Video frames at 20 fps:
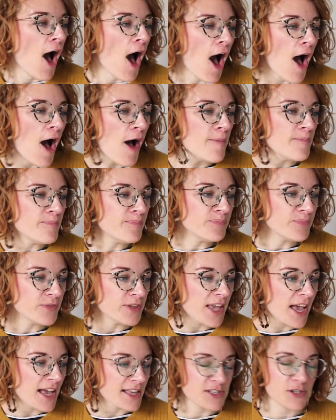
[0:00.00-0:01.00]

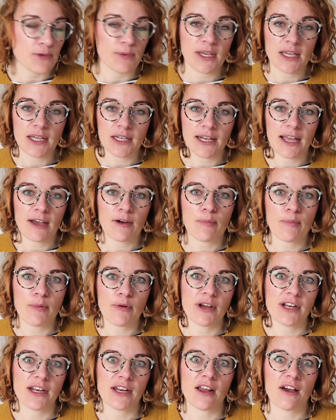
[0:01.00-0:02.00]
Yeah, so we can now
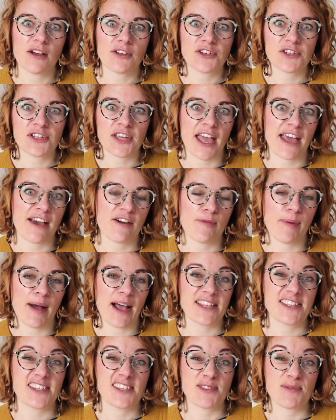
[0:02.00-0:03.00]
print large scale
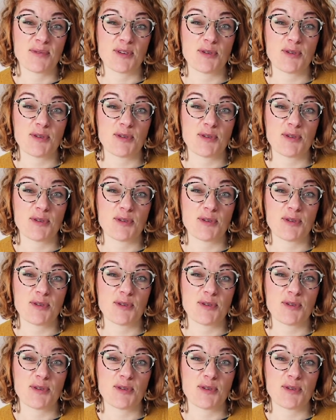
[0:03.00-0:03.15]
patterns,